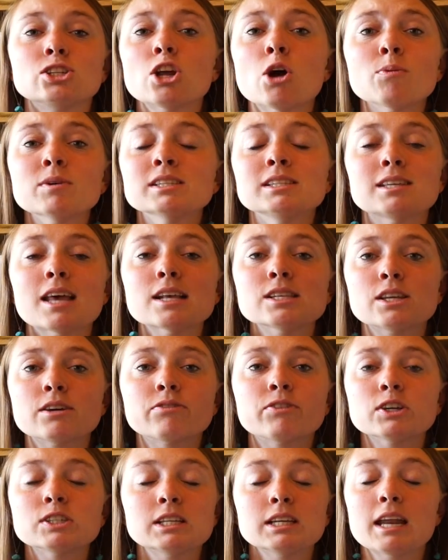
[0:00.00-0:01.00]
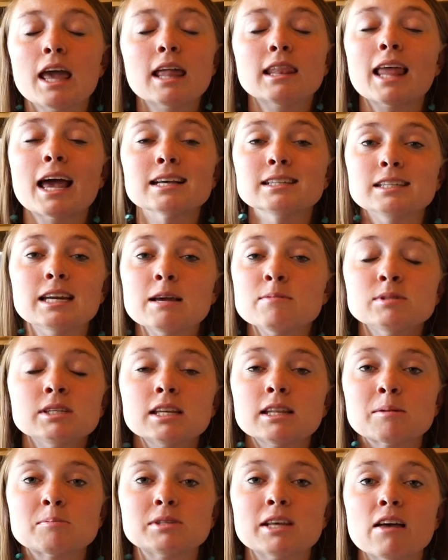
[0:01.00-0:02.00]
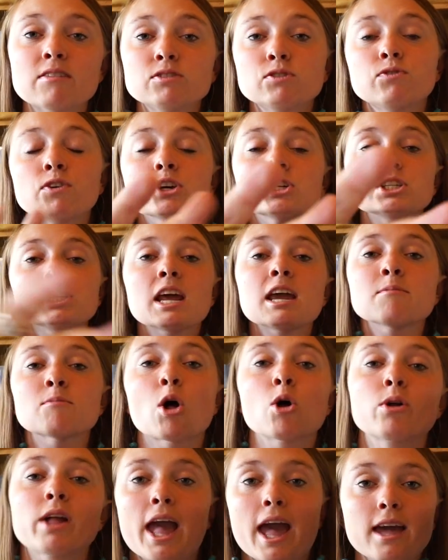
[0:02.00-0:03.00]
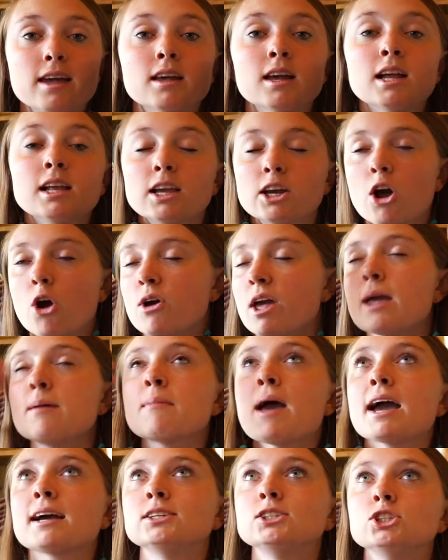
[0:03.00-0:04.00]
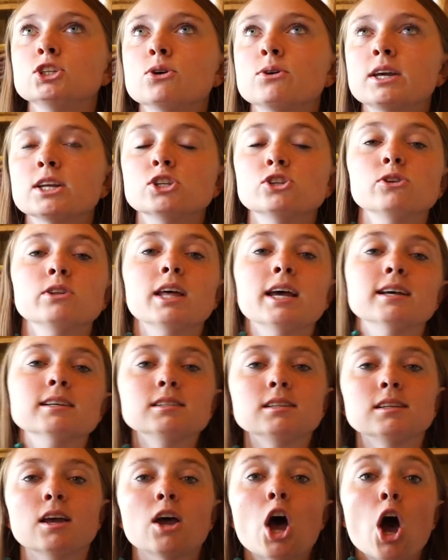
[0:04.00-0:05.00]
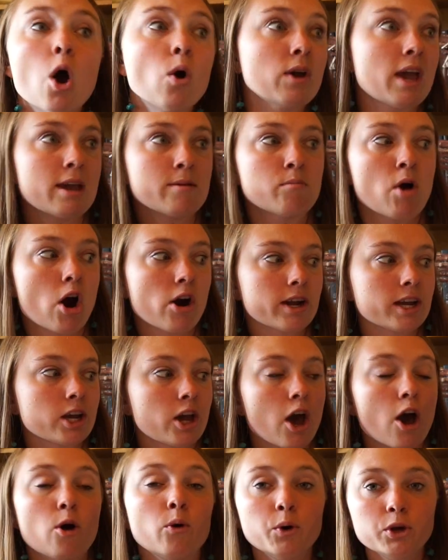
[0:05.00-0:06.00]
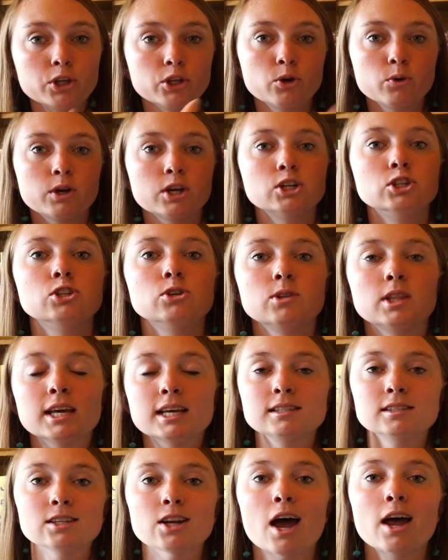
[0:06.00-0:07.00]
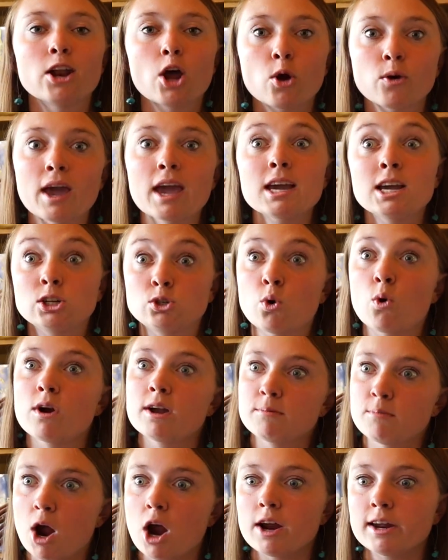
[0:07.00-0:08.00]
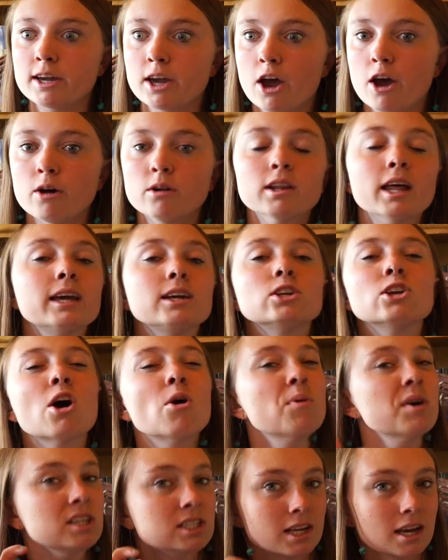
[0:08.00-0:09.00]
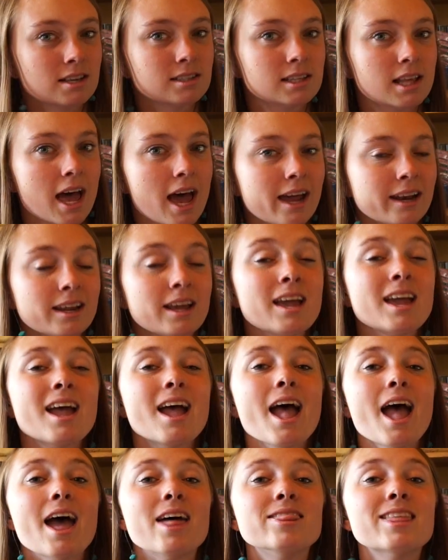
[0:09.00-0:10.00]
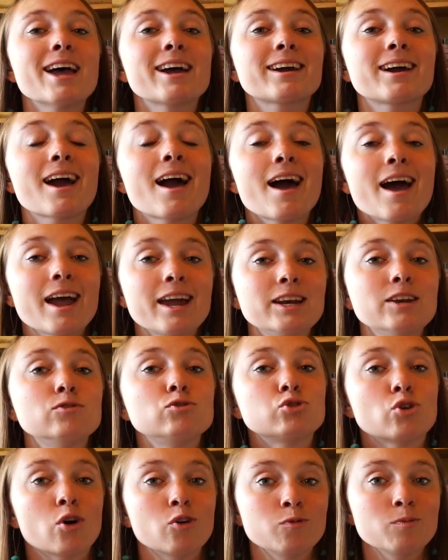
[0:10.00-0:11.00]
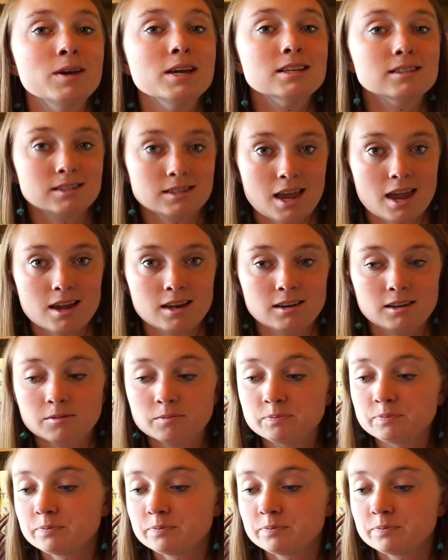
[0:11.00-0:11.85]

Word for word: No one says their first and last names to themselves. First name, okay. Like, okay, Max, you can do this. Okay, Mariko, you can do this. Not, okay, Hattori Mariko. Like, no one does that. And that kind of drove me insane.